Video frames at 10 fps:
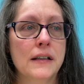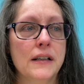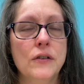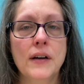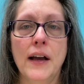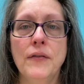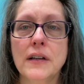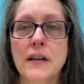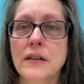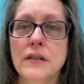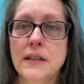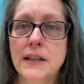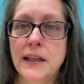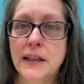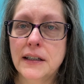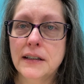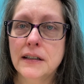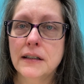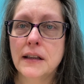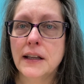You have to understand
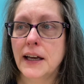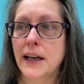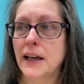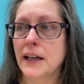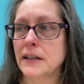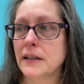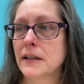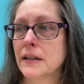that